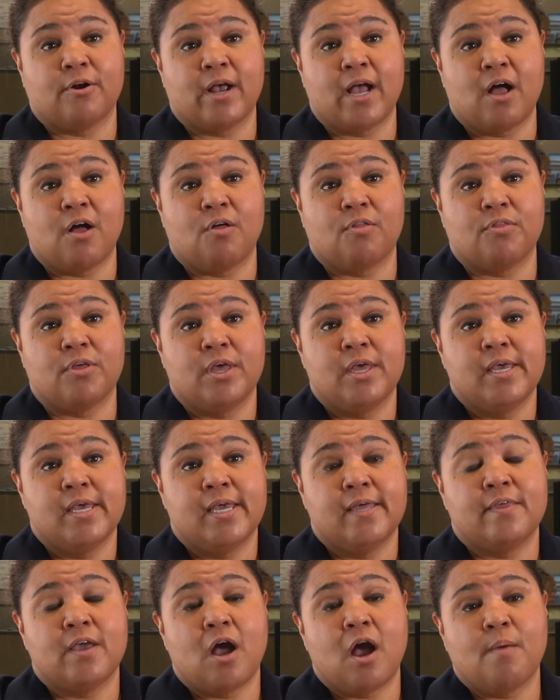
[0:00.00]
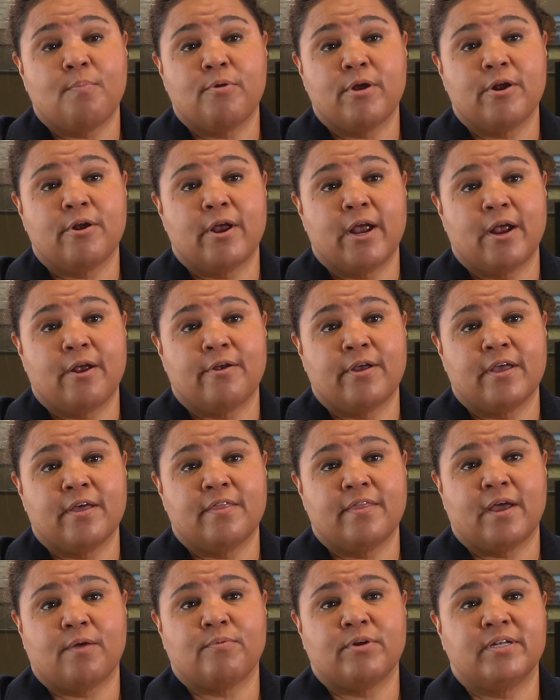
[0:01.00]
Health. In the operator
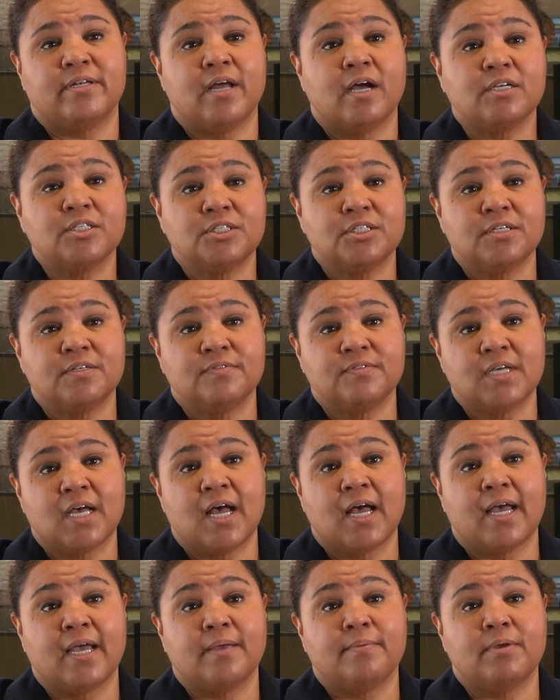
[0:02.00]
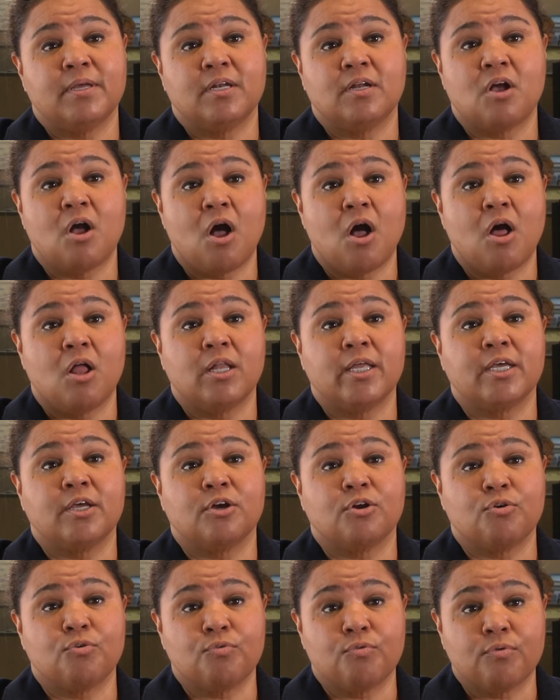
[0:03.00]
area, that reduction of time in calling
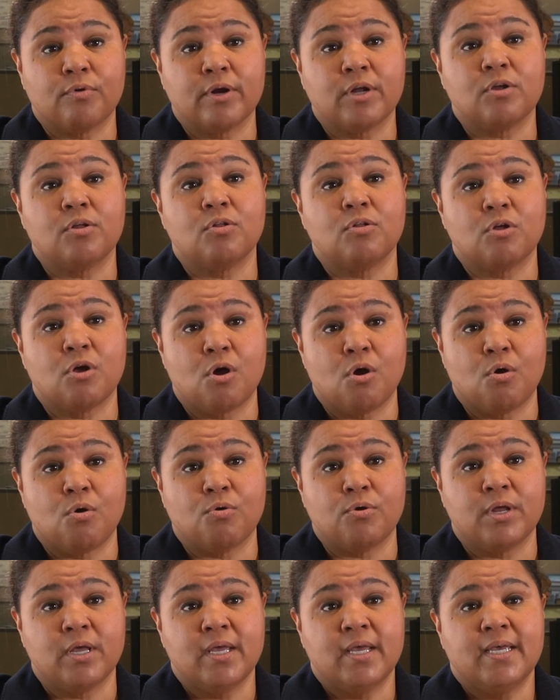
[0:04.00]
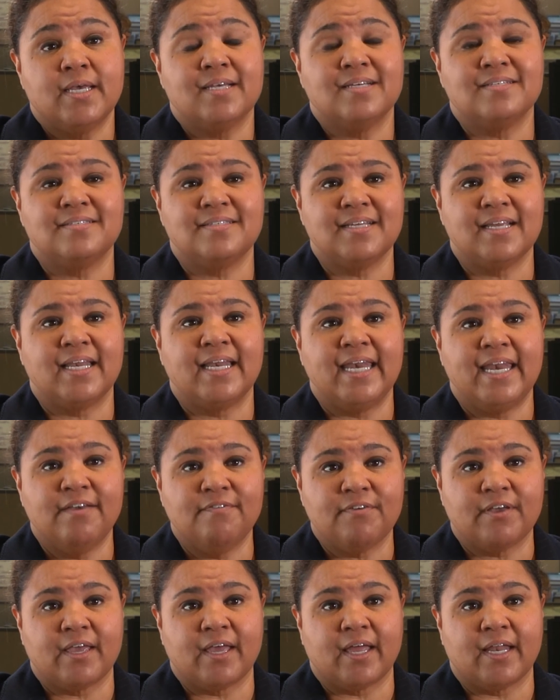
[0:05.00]
a critical code is
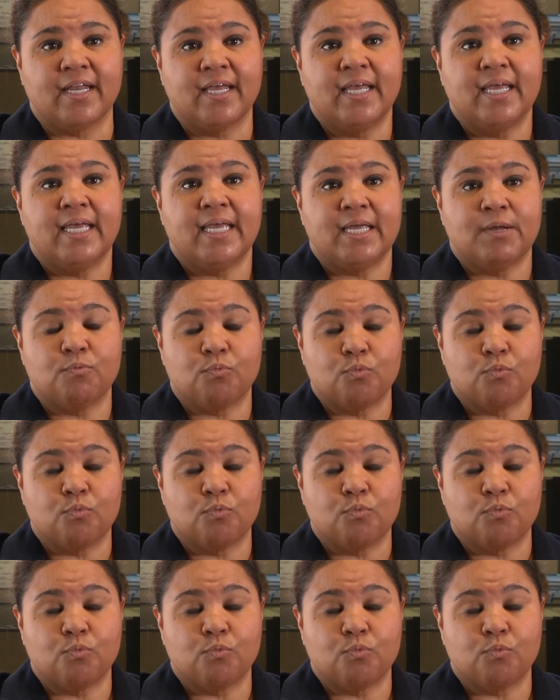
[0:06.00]
significant. It